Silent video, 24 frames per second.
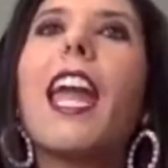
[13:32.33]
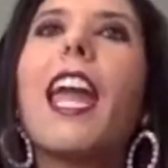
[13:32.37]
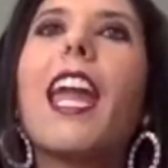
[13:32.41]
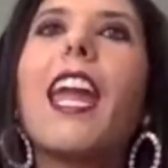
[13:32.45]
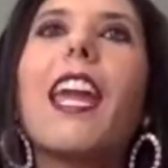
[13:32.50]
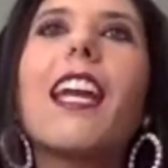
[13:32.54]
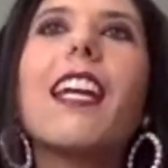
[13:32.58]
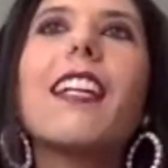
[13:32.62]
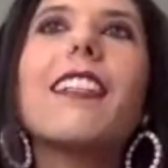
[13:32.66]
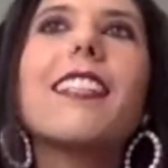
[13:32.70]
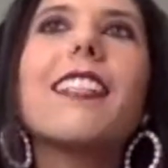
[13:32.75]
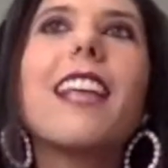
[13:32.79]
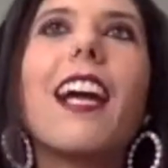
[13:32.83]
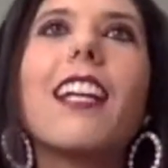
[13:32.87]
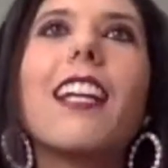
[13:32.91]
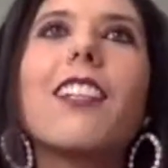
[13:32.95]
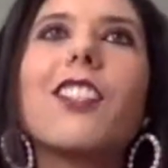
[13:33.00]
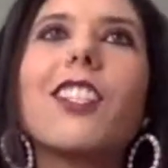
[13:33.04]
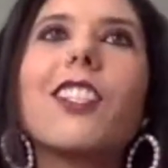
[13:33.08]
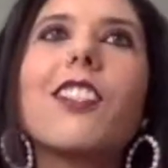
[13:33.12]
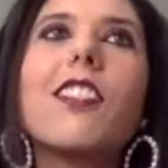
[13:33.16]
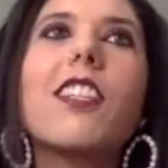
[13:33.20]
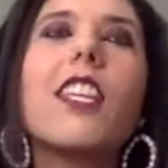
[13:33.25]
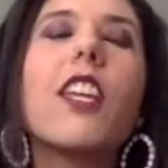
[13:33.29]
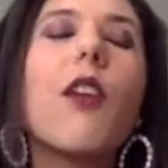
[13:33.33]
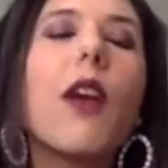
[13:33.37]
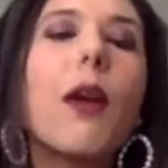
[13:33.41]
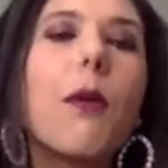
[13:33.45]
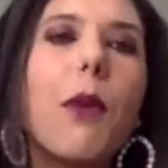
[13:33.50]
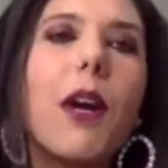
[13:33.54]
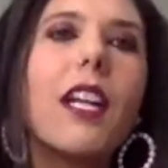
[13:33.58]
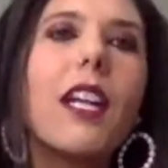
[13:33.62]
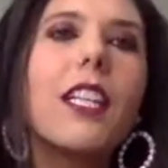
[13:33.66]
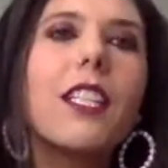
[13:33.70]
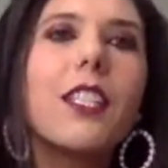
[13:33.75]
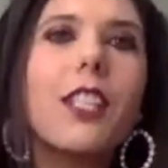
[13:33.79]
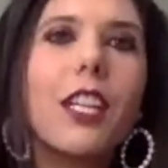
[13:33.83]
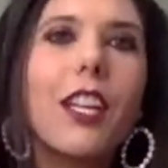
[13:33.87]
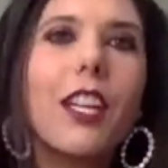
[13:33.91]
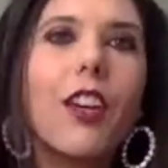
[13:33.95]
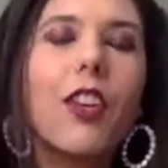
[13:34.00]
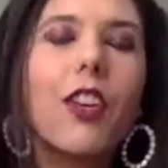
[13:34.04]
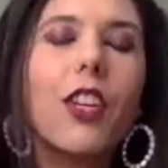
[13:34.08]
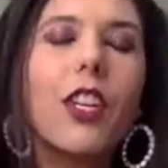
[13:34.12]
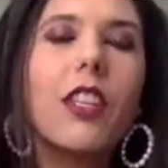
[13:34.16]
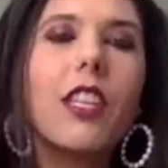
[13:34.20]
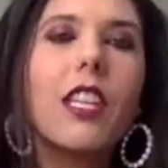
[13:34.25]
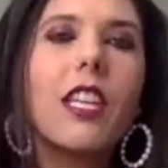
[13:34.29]
And I just knew I wanted to
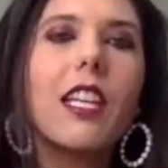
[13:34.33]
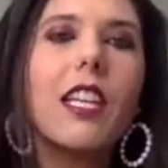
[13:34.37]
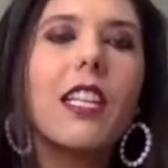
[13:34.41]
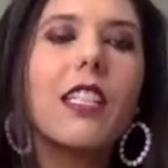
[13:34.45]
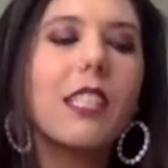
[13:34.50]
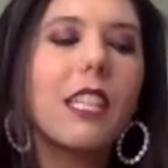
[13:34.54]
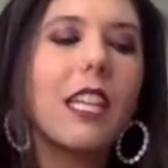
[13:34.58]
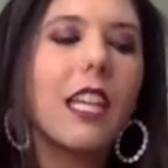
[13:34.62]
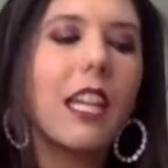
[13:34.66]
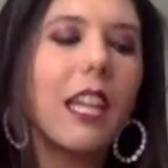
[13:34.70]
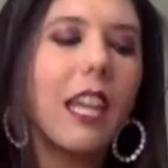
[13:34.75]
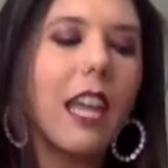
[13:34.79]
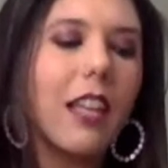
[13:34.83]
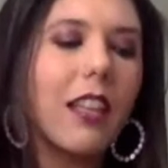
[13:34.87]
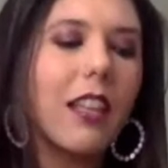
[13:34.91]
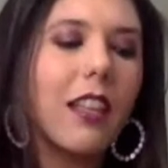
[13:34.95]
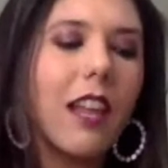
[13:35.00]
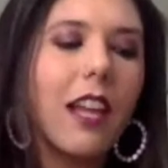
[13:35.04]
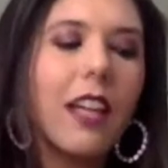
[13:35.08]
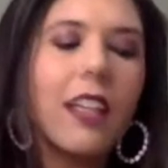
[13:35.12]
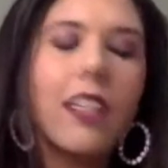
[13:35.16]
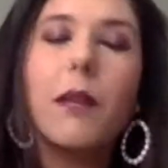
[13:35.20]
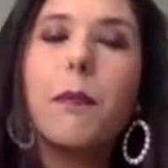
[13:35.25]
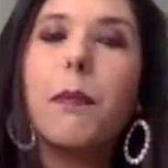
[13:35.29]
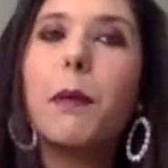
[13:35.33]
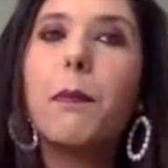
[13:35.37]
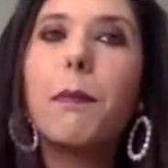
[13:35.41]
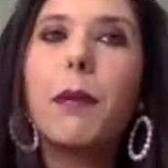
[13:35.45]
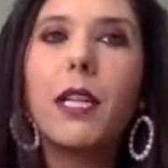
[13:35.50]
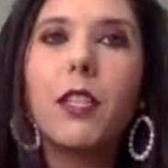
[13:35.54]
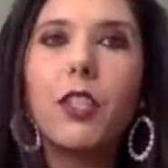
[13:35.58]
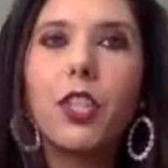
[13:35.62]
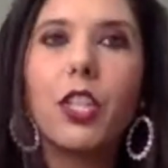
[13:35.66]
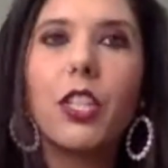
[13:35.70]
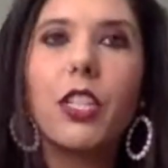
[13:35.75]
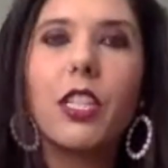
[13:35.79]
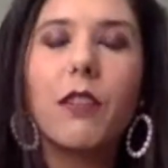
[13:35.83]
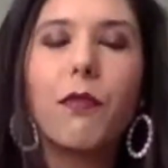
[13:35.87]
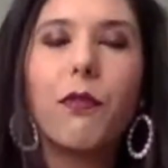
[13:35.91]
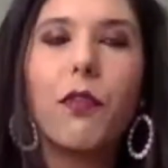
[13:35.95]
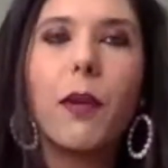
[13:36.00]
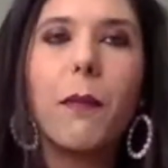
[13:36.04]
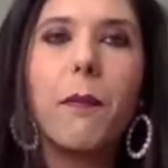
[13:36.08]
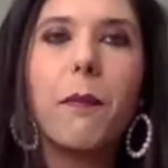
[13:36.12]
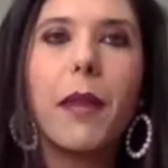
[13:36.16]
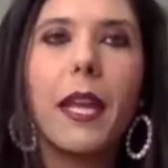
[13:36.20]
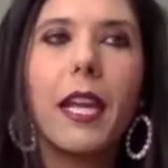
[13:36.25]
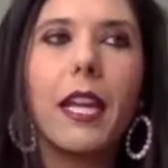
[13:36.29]
go to this. He had lined up a bunch of
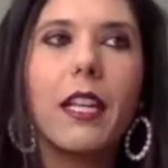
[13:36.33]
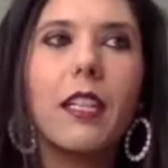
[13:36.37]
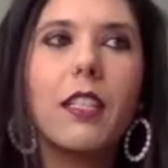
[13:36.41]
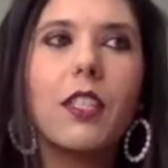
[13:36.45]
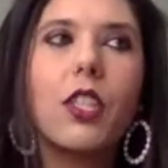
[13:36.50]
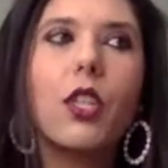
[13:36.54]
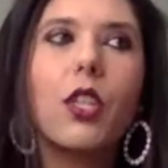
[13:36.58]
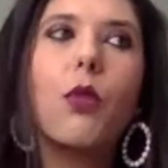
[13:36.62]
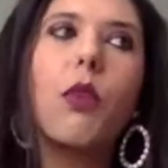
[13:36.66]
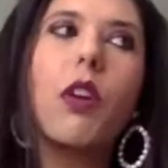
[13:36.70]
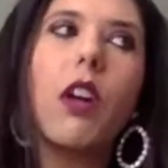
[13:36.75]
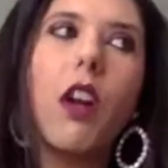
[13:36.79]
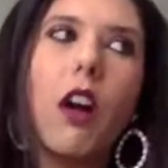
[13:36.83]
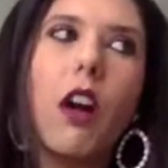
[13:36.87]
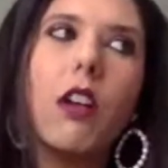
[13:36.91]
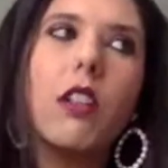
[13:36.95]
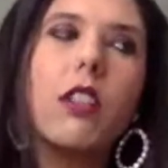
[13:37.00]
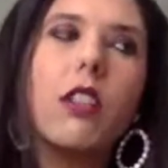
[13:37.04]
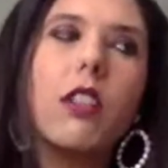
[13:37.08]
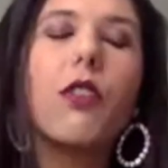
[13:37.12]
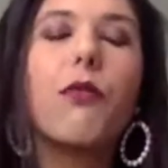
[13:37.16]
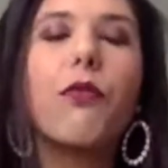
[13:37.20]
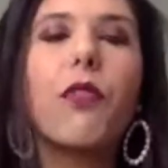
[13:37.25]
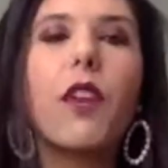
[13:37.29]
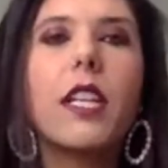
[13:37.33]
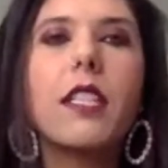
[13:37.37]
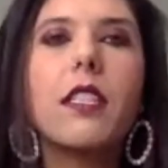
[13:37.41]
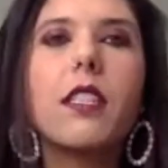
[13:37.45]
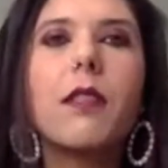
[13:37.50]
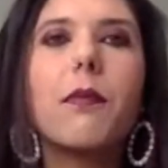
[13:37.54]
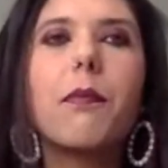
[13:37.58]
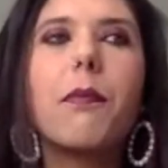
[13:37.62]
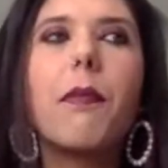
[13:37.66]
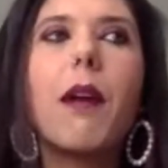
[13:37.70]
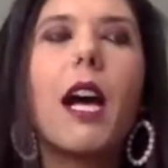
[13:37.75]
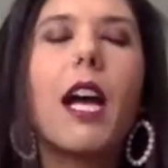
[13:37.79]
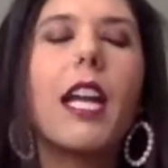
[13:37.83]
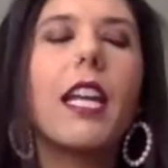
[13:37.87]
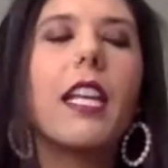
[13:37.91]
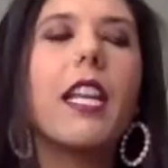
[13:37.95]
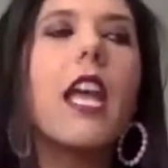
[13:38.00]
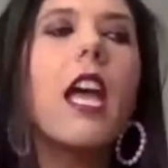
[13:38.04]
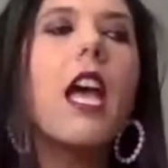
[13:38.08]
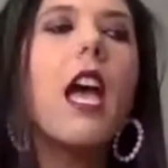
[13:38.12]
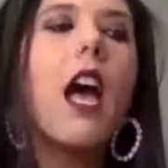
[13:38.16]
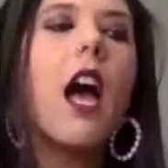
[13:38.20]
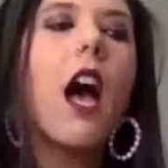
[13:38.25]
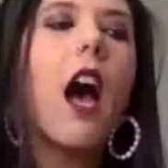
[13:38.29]
different bands who were also friends of
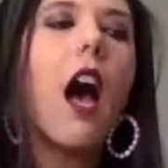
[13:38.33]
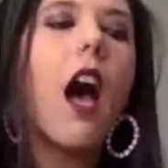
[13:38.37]
mine.